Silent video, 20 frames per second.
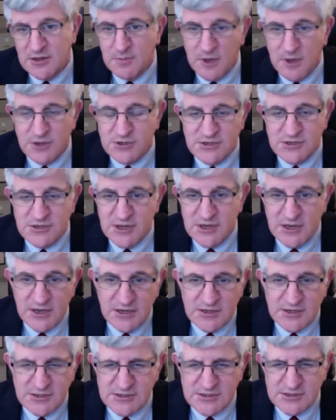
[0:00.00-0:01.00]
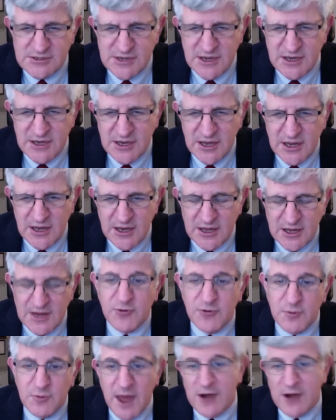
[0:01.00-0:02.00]
in a
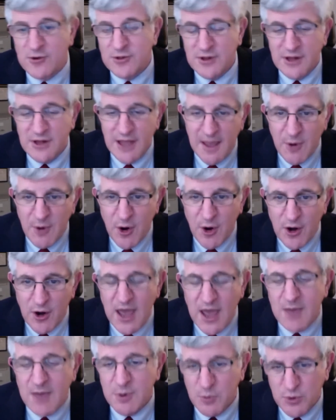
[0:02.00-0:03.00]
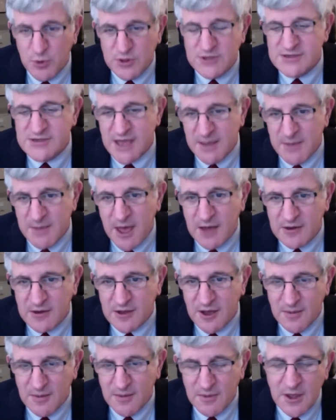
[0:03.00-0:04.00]
different manner than the mRNA, but with the same
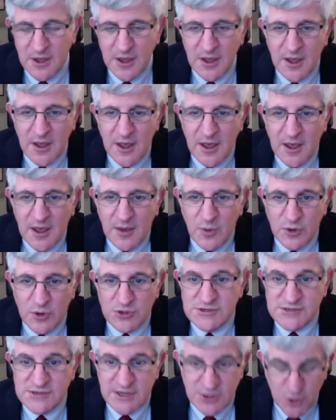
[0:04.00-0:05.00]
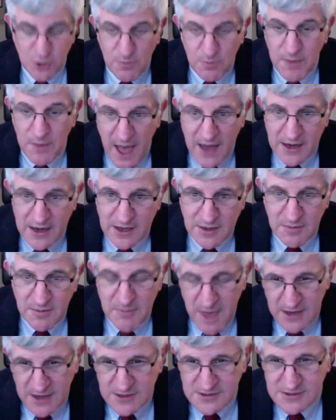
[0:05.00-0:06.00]
outcome, which is that your body
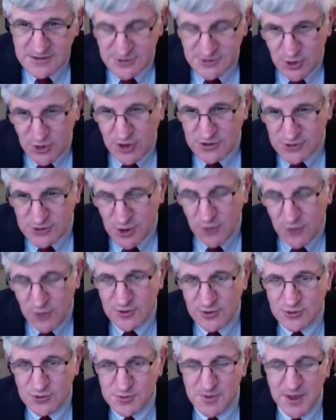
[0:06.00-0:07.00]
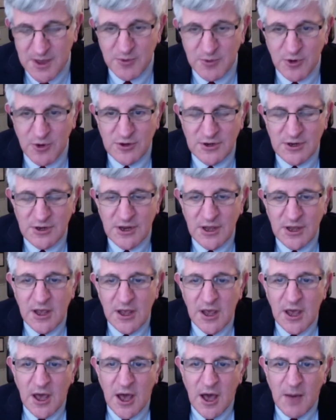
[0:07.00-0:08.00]
makes the SARS-CoV-2 spike
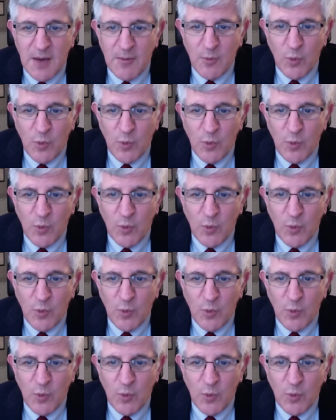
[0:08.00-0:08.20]
protein.